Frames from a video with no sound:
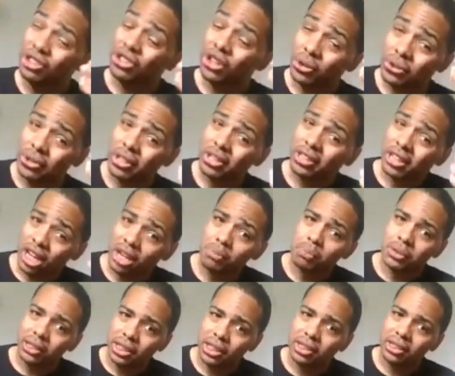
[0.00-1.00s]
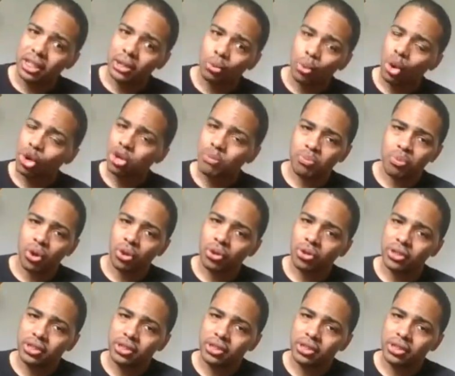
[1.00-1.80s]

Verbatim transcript: though, the company, the Warner Brothers,